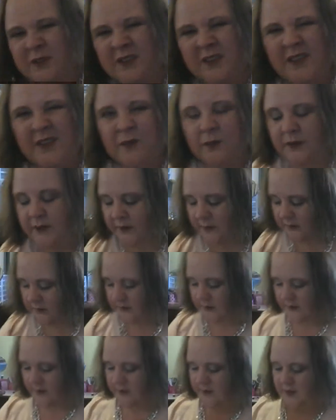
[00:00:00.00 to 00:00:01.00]
going to get rid of it,
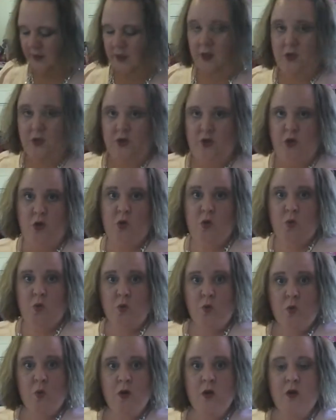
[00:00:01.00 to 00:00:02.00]
so I was like, no.
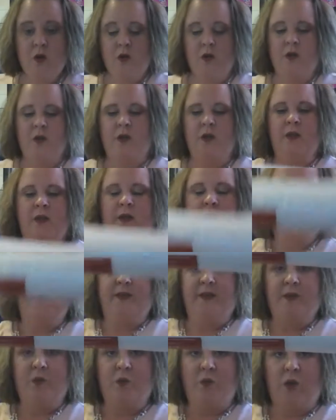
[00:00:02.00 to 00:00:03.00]

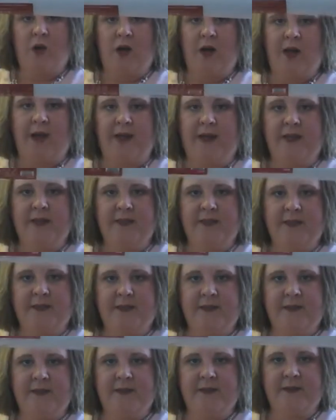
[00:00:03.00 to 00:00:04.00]
And the white.
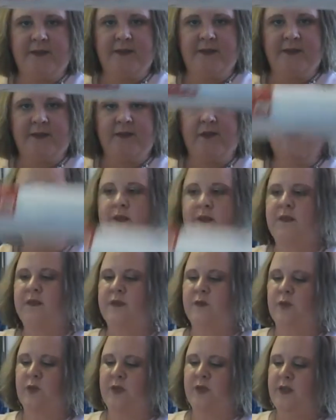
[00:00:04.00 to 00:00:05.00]

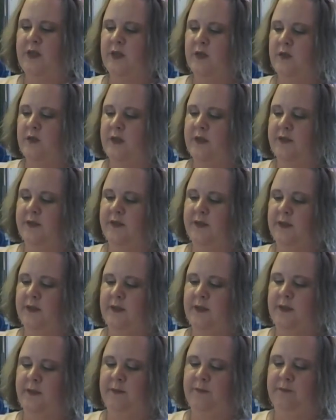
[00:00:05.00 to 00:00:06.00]
This one here is
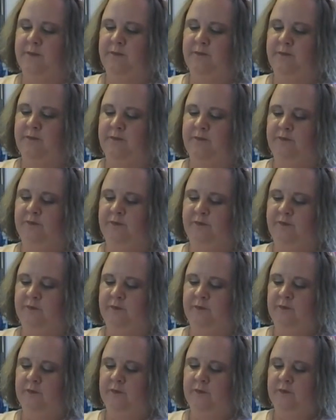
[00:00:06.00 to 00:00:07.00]
um,
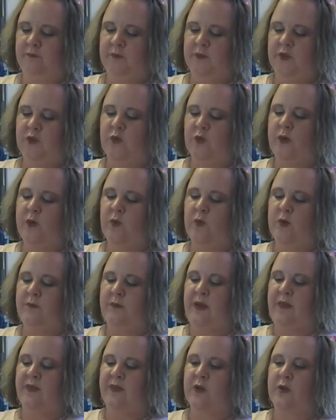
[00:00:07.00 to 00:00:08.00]
21
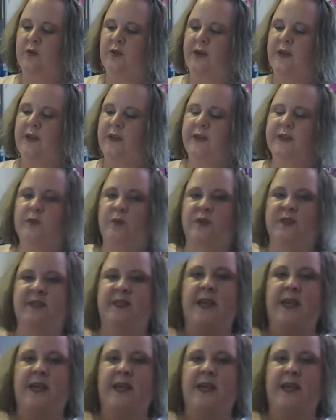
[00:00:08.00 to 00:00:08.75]
by 30, and this was